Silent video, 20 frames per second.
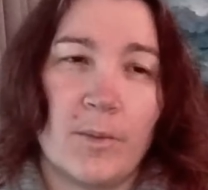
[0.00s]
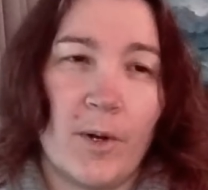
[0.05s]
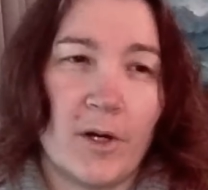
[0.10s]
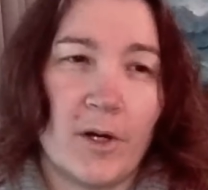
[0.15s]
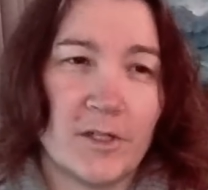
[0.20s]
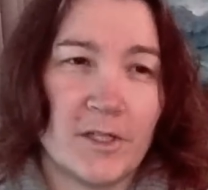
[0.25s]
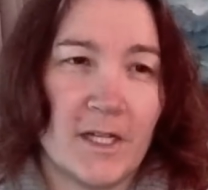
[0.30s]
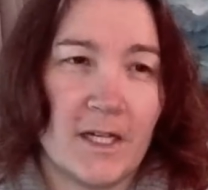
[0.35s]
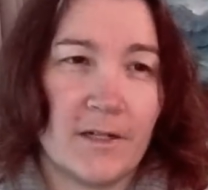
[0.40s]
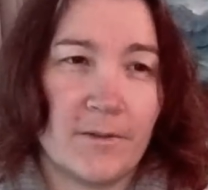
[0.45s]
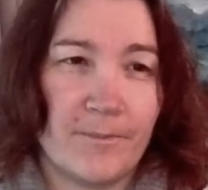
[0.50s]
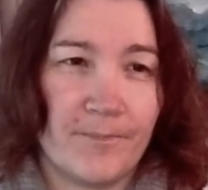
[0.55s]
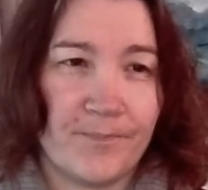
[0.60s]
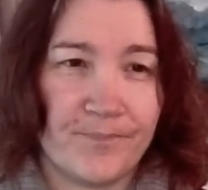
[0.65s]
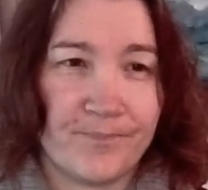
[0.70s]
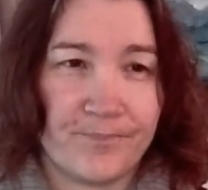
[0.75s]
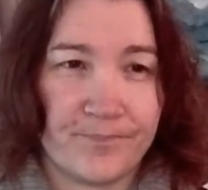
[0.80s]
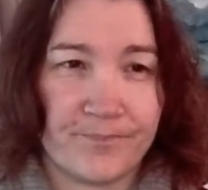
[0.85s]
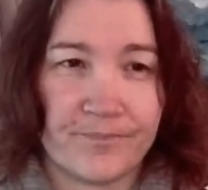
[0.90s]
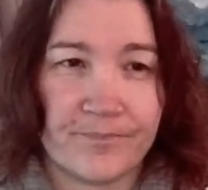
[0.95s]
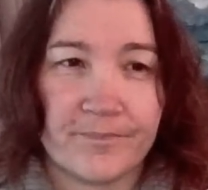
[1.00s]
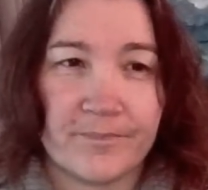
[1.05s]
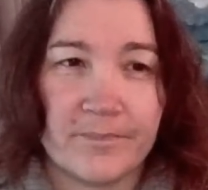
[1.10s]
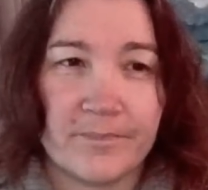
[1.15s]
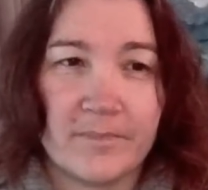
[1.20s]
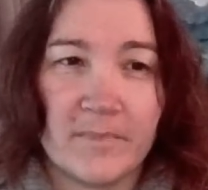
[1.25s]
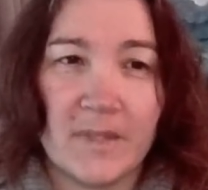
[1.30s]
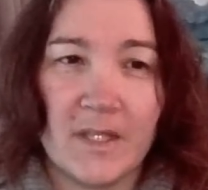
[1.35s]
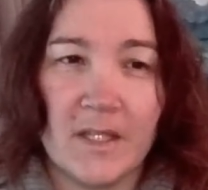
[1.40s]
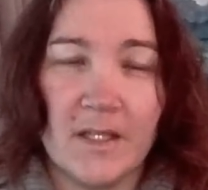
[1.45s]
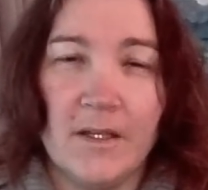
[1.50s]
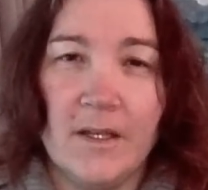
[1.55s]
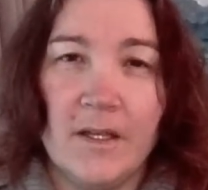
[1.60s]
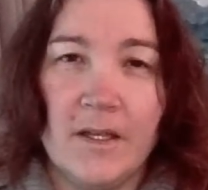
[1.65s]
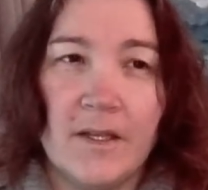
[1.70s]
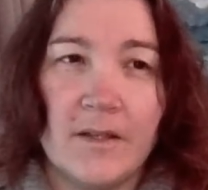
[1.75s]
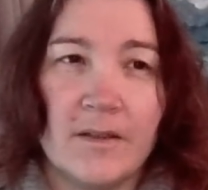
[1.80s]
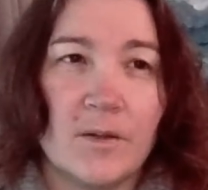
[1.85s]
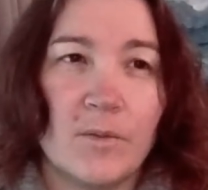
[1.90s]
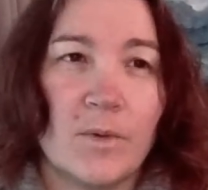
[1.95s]
part here,
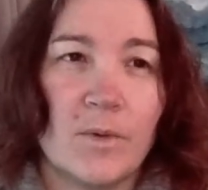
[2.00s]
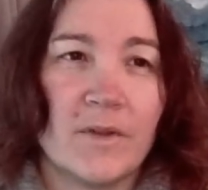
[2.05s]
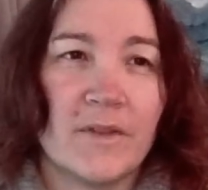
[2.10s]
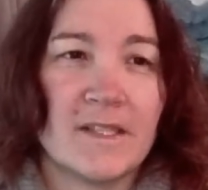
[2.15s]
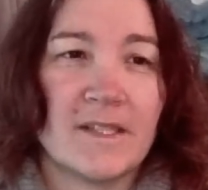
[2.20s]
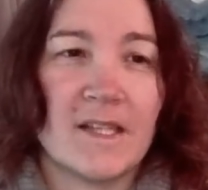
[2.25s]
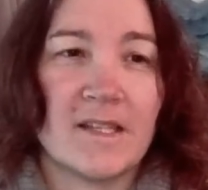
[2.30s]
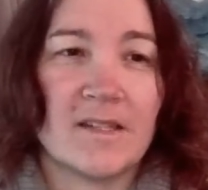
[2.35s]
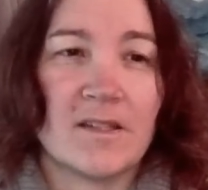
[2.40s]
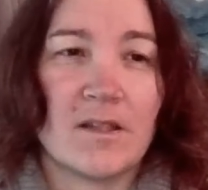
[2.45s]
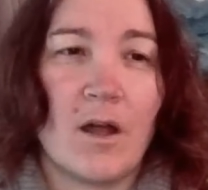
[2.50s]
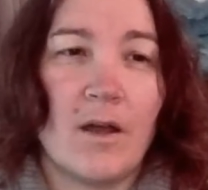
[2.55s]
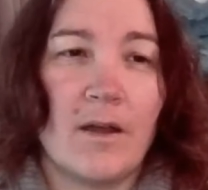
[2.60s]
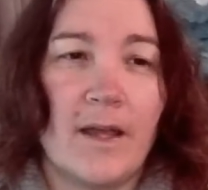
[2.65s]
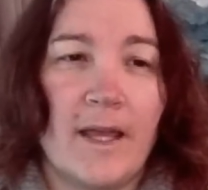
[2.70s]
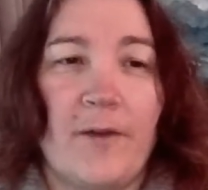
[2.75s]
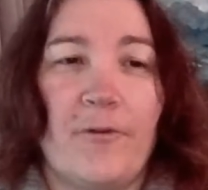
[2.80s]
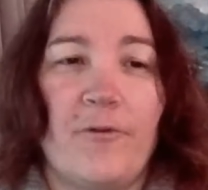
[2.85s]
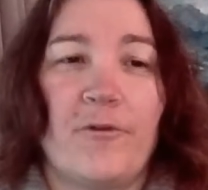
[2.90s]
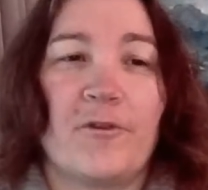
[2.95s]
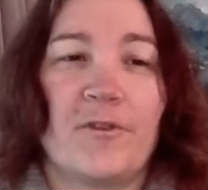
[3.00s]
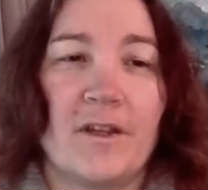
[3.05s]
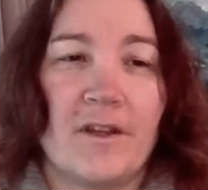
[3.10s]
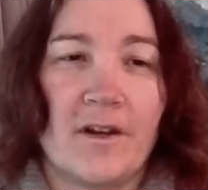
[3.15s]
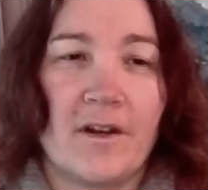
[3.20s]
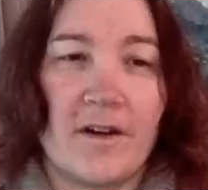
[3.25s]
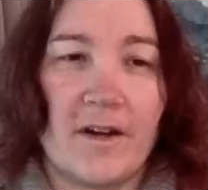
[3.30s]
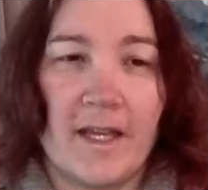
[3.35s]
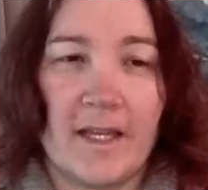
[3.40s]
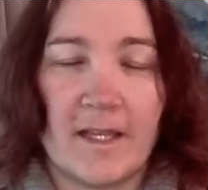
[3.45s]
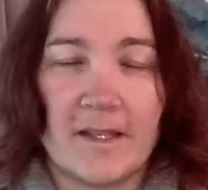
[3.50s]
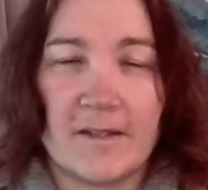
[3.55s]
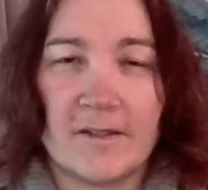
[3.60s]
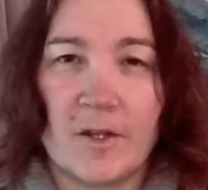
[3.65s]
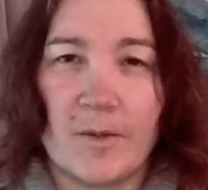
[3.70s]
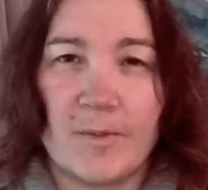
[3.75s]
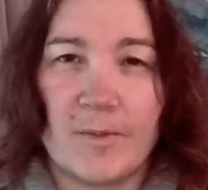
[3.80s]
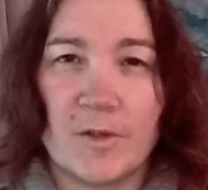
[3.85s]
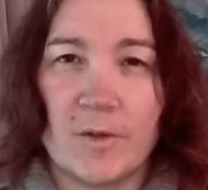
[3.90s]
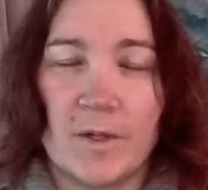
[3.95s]
the one that says efter
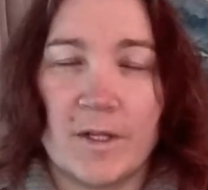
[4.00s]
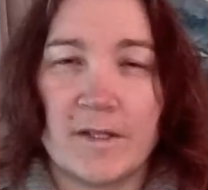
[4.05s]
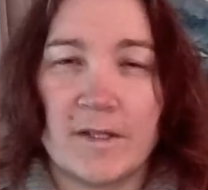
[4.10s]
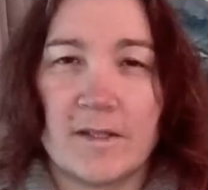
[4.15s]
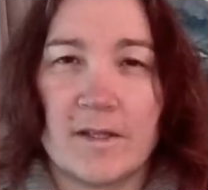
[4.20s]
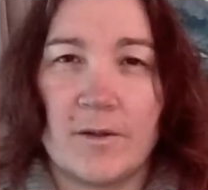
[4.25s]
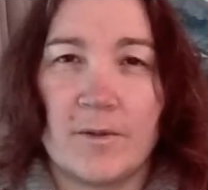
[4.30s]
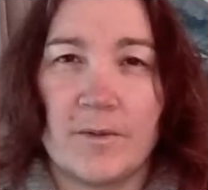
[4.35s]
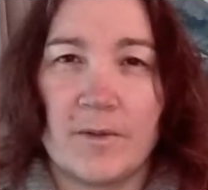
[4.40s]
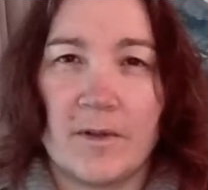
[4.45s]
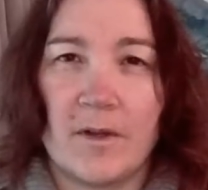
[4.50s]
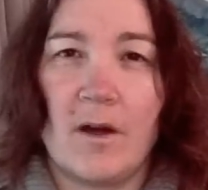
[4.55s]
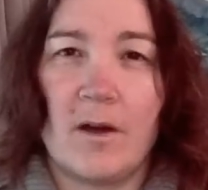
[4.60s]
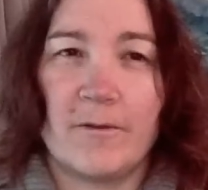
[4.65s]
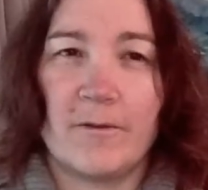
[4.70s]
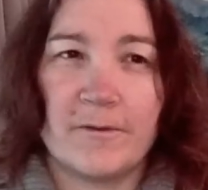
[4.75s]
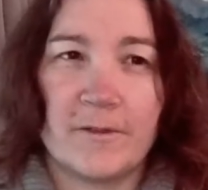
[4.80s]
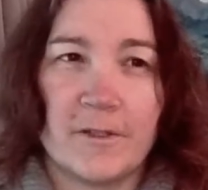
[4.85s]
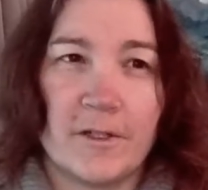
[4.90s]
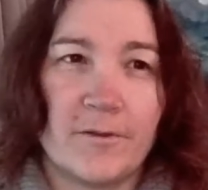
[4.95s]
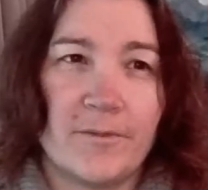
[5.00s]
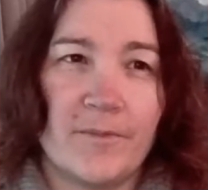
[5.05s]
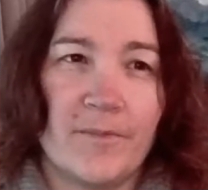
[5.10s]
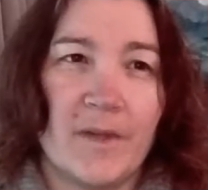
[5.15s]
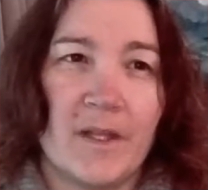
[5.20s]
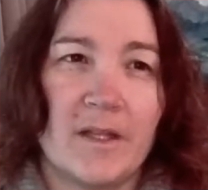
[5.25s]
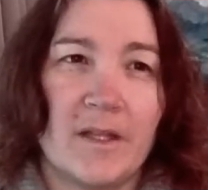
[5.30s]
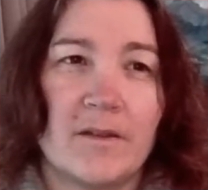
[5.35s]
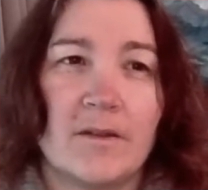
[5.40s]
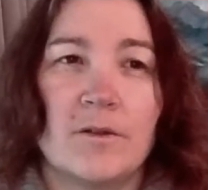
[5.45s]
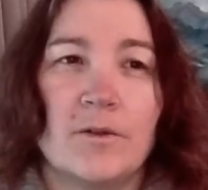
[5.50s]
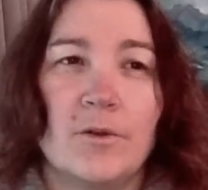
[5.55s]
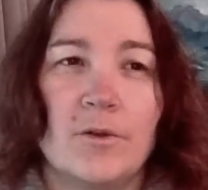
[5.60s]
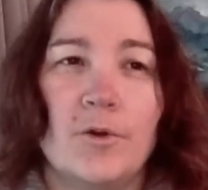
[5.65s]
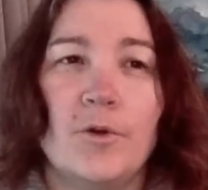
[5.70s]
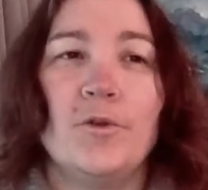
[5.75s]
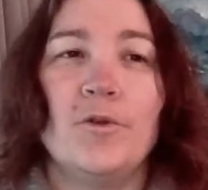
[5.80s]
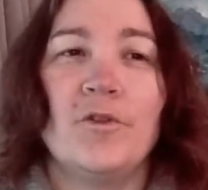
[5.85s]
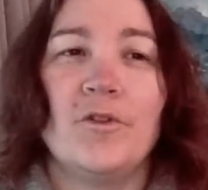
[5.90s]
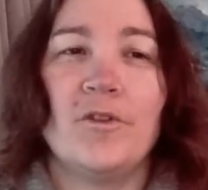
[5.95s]
räkenskapsårets slut, after, and
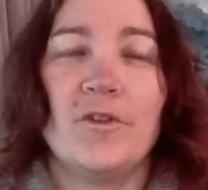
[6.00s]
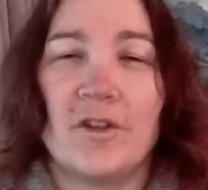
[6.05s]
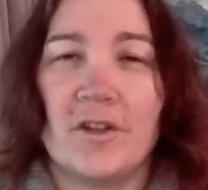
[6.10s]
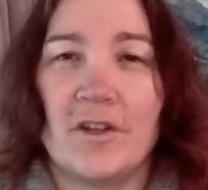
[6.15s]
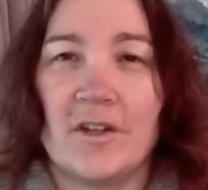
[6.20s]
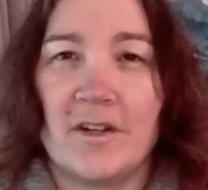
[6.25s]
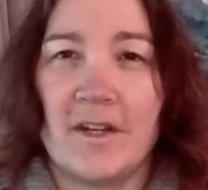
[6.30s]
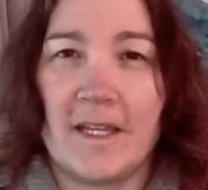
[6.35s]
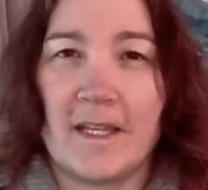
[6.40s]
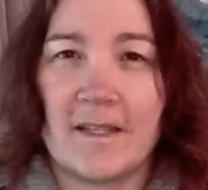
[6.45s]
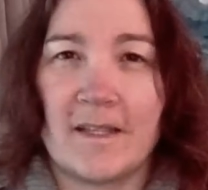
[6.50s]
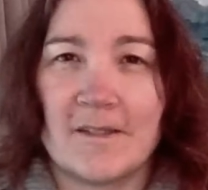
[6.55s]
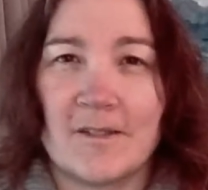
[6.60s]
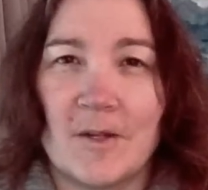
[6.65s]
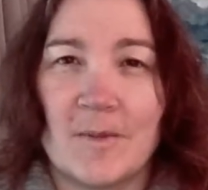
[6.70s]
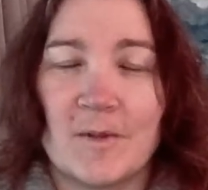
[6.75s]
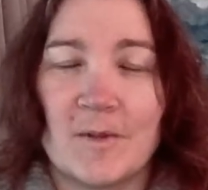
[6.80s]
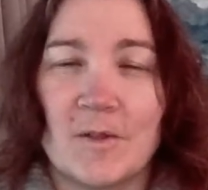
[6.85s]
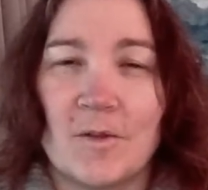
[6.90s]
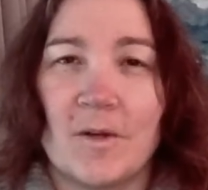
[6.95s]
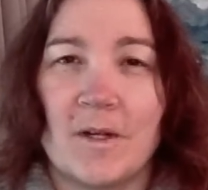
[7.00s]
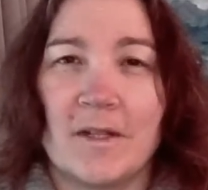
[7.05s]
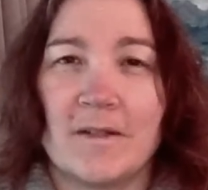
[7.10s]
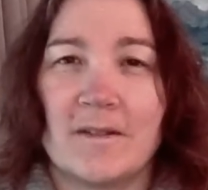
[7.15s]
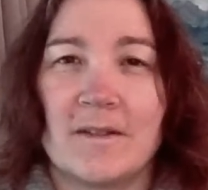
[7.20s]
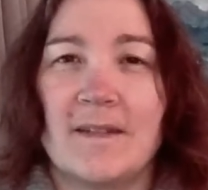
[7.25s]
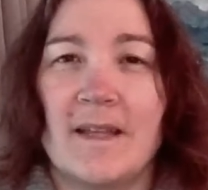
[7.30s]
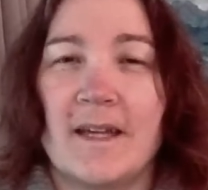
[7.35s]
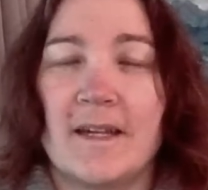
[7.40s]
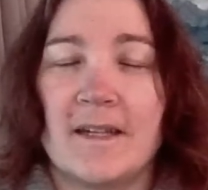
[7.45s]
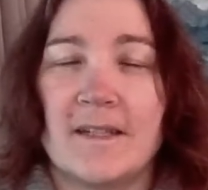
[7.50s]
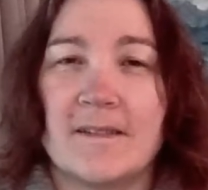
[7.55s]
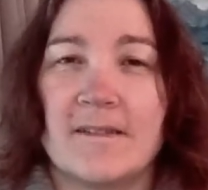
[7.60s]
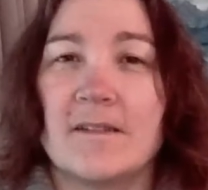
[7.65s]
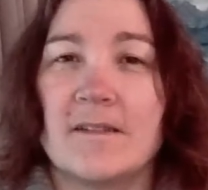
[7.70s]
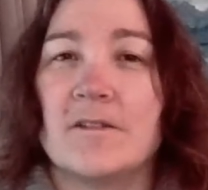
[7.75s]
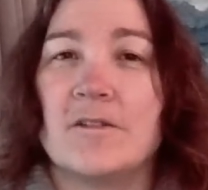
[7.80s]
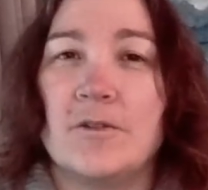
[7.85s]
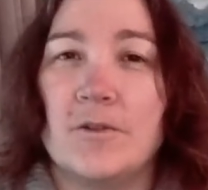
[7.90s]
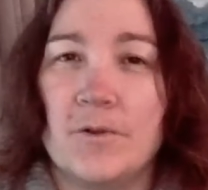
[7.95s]
under räkenskapsåret, that is
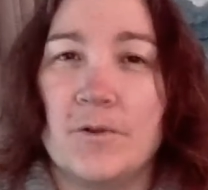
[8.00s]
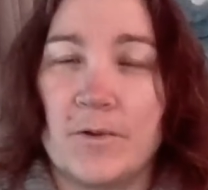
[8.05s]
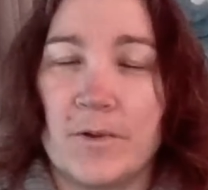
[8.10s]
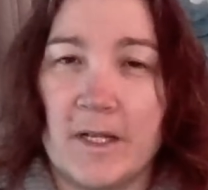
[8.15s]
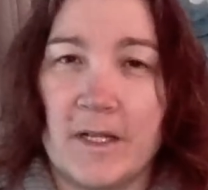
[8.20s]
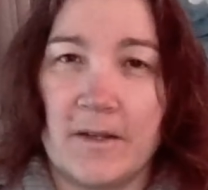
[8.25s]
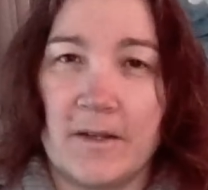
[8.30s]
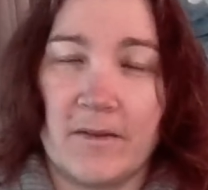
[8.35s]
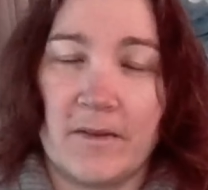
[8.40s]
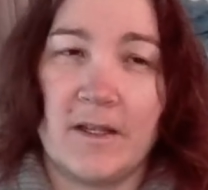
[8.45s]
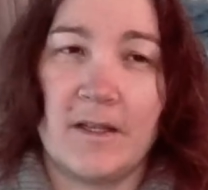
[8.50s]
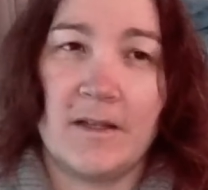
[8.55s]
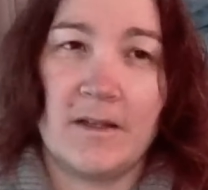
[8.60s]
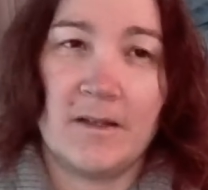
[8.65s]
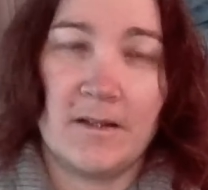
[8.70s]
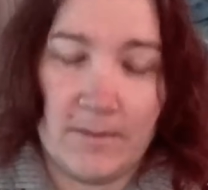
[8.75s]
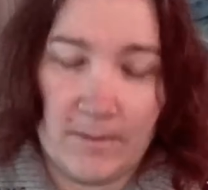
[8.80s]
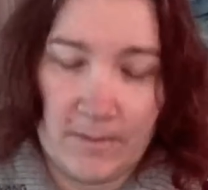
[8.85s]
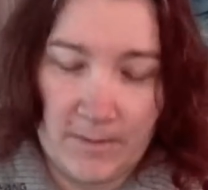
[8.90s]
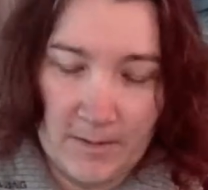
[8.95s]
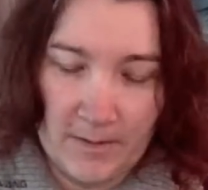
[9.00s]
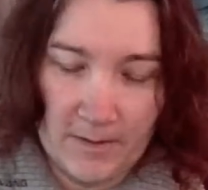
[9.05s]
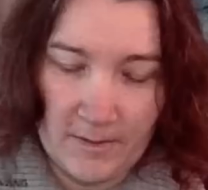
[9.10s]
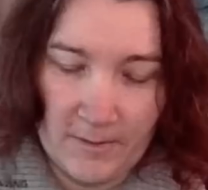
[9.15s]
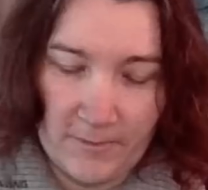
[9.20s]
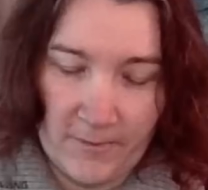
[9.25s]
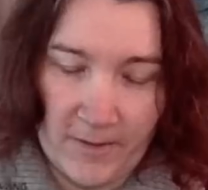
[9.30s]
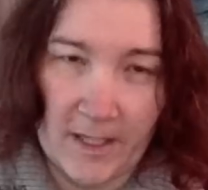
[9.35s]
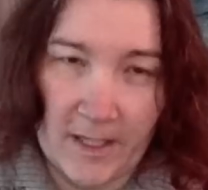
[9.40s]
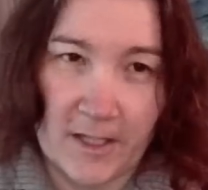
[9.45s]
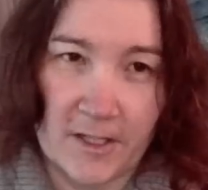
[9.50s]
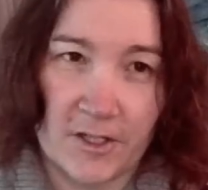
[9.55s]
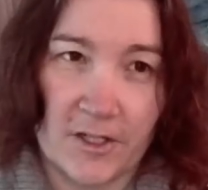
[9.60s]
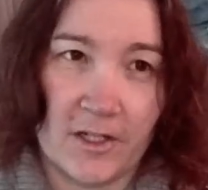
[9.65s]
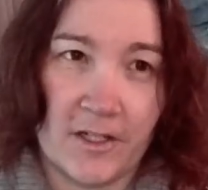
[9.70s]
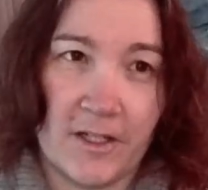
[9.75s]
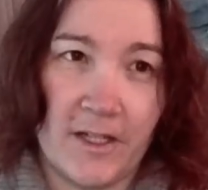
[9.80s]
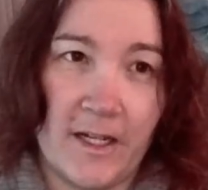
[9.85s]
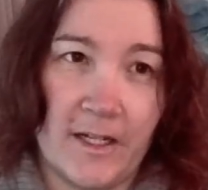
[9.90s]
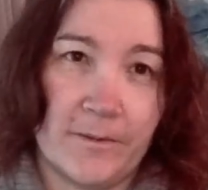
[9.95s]
during the
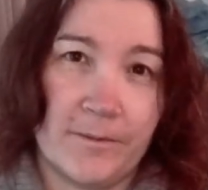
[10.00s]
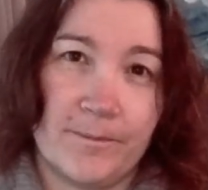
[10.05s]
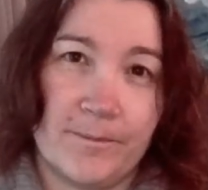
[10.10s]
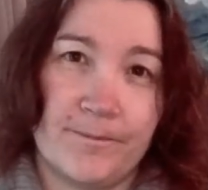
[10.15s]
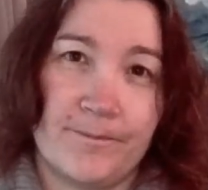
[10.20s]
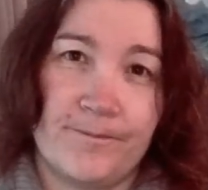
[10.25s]
financial year.